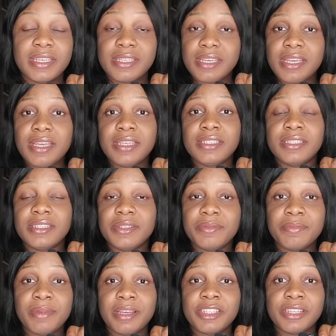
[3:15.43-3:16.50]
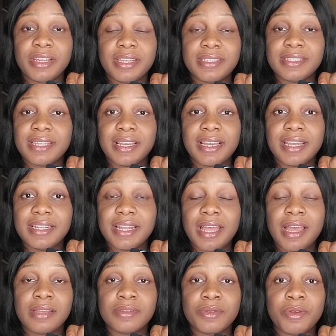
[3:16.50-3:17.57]
Chidinma
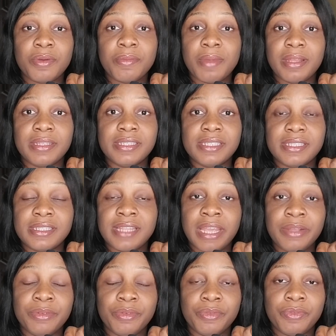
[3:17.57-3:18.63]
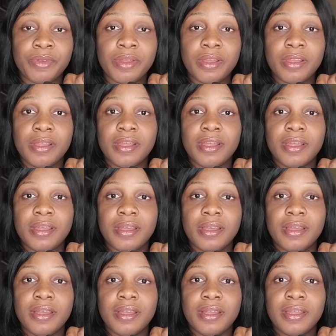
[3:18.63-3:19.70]
Sagana has come and is dying off.
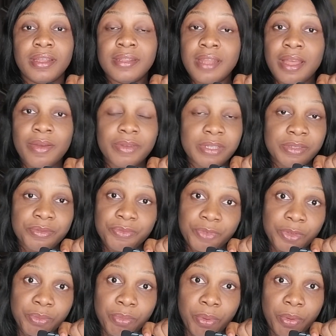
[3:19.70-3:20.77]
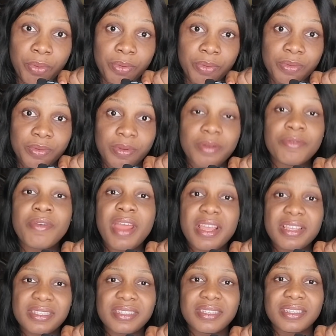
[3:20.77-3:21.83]
Now it's football.
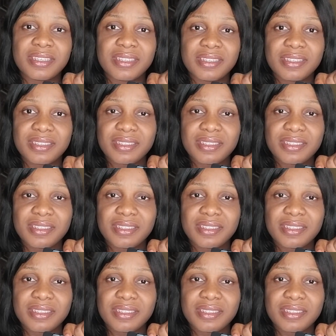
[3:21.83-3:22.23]
Rest.